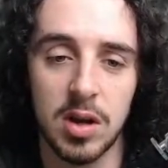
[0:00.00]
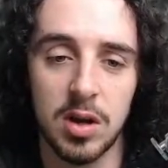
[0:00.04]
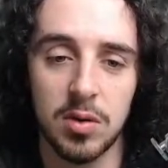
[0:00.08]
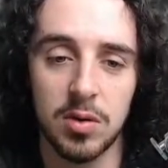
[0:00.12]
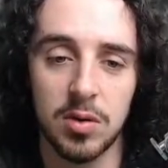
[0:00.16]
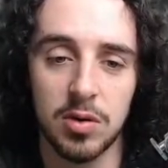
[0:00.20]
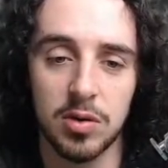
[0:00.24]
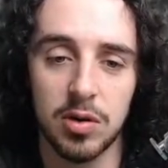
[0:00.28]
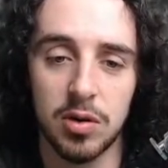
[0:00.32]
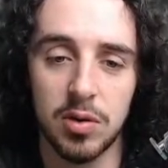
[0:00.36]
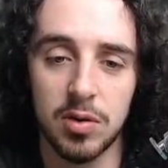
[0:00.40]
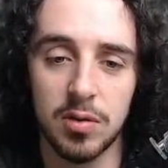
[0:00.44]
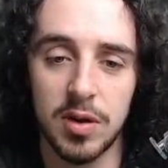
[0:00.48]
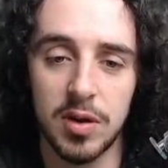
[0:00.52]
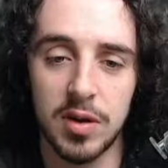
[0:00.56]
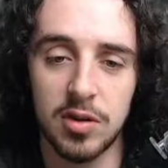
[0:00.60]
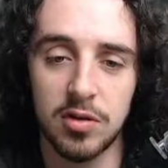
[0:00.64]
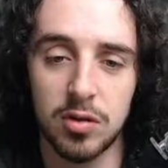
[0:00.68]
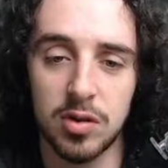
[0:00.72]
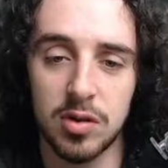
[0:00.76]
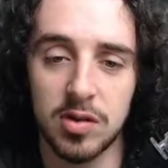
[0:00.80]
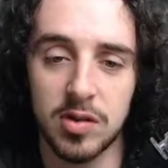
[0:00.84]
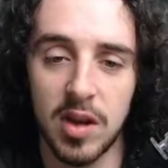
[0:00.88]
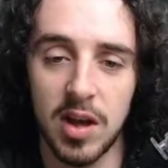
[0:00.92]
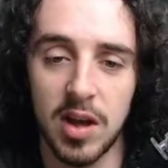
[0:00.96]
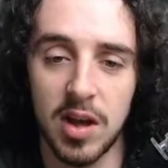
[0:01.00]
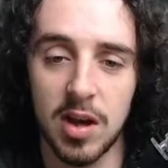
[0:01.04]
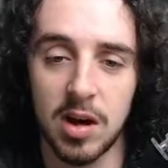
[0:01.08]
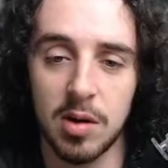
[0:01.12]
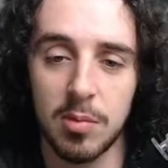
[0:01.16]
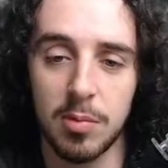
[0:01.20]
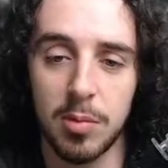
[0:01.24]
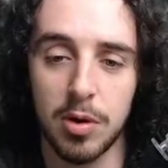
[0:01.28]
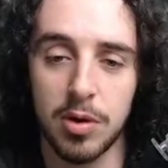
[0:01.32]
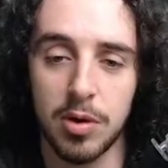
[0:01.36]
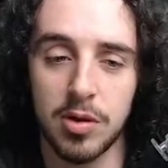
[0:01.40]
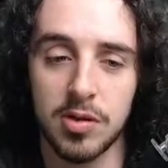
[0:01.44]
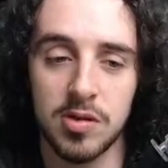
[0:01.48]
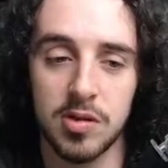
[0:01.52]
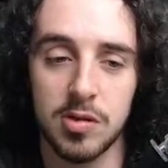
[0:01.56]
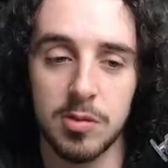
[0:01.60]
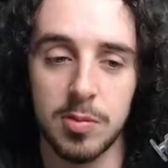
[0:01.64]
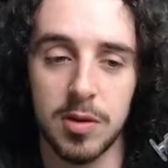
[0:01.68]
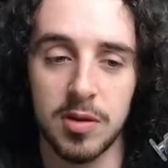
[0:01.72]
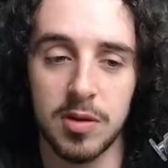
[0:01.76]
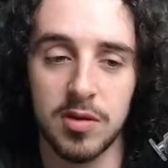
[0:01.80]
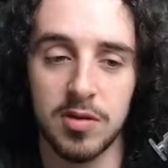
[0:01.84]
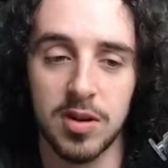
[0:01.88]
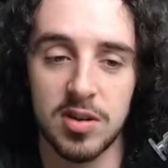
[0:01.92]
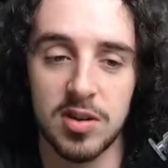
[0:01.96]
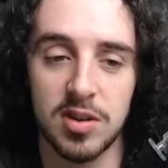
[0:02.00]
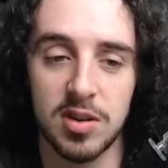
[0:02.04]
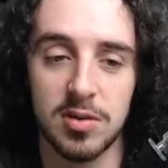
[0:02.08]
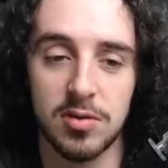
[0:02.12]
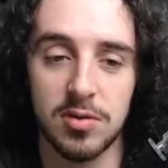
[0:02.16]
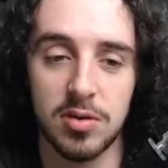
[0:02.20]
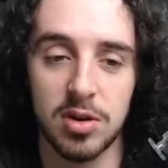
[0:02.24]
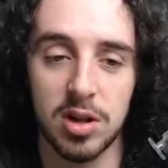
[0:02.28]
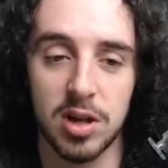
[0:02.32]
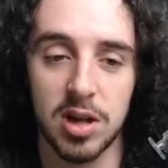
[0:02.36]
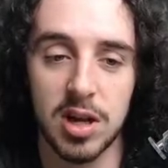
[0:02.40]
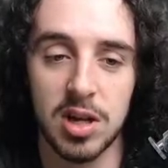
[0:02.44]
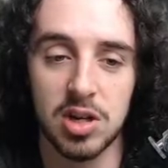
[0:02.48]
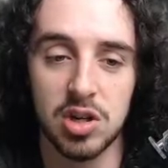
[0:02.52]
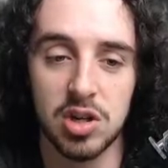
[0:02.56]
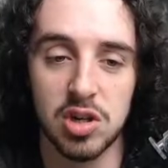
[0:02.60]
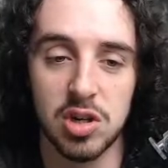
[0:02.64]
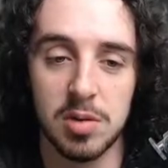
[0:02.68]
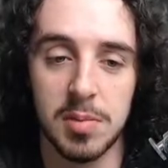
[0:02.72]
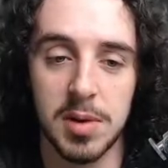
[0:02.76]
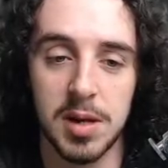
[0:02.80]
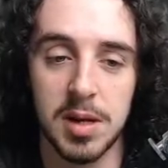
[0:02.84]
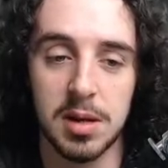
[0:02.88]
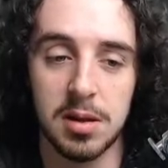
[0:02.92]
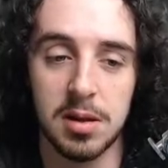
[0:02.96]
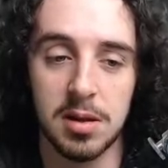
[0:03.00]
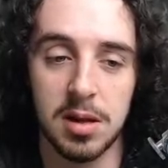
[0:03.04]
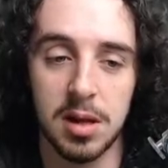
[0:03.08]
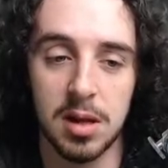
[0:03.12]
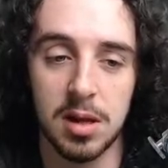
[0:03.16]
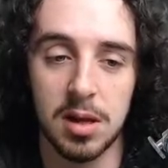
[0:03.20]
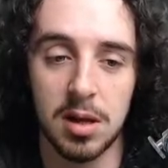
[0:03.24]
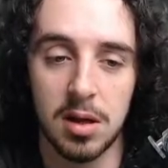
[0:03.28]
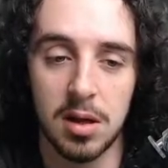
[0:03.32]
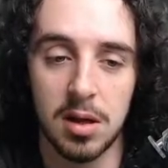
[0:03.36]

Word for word: Return all Venturis AR components to specified delivery location immediately.